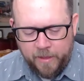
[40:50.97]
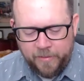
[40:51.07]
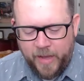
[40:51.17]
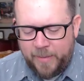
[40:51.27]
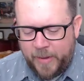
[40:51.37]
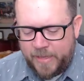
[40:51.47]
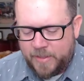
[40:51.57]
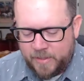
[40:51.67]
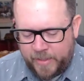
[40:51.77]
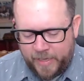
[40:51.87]
The
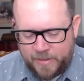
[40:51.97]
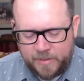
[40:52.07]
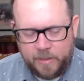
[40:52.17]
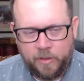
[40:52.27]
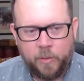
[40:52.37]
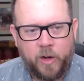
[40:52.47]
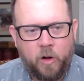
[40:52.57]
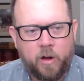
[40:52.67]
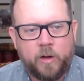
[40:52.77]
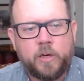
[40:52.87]
iPad's case is a little bit
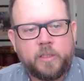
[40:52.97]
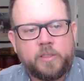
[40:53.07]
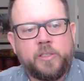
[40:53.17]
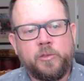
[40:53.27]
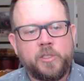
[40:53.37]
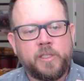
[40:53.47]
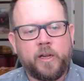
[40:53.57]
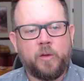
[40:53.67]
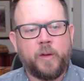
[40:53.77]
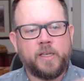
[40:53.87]
harder to
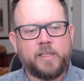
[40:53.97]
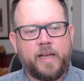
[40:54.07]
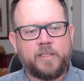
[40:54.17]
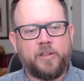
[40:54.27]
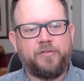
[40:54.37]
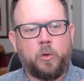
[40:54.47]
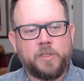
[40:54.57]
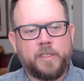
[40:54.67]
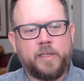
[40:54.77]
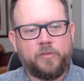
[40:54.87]
sticker because it has the
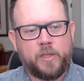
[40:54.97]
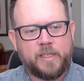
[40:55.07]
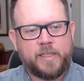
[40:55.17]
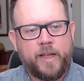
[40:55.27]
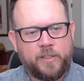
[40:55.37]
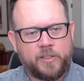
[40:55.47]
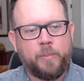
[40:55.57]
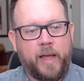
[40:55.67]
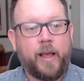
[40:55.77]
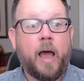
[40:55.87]
folds in it for the stand. So
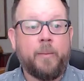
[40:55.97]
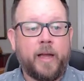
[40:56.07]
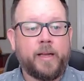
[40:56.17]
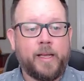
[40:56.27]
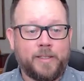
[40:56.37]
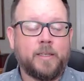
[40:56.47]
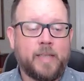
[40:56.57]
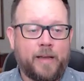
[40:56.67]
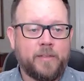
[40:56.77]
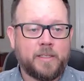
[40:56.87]
my iPad case does
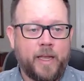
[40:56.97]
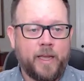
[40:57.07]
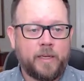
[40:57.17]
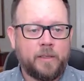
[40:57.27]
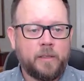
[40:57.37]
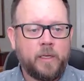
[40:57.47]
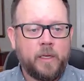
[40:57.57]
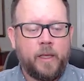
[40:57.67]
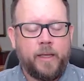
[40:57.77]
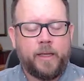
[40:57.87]
have the stand
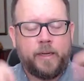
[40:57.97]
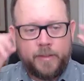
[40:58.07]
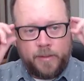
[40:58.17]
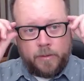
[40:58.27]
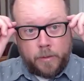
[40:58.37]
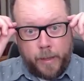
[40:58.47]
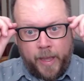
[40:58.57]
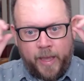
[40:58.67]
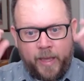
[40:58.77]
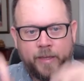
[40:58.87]
in it
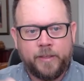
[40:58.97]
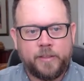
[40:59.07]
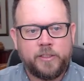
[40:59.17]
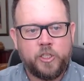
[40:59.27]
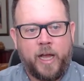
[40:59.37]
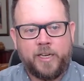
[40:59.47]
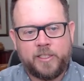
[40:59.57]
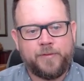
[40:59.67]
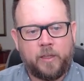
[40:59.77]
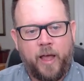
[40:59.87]
and I just
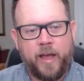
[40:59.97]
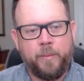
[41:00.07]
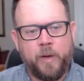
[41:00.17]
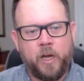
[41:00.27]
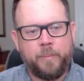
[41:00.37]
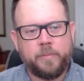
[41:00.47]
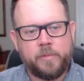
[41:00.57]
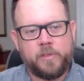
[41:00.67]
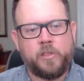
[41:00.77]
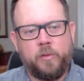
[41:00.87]
have to line them up.
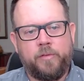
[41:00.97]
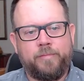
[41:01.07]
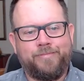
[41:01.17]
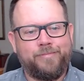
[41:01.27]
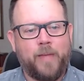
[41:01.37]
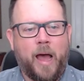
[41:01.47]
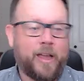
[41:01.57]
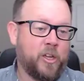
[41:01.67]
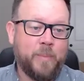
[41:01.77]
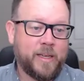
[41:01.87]
So I
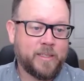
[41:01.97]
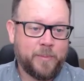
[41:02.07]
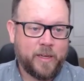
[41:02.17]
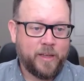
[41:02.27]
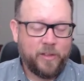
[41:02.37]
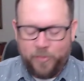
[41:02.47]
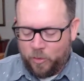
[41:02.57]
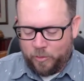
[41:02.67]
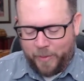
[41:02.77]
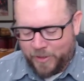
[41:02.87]
could make something in the
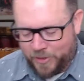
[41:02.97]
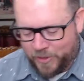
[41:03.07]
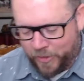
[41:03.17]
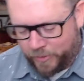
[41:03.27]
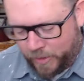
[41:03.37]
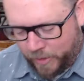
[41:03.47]
fold, but I just don't.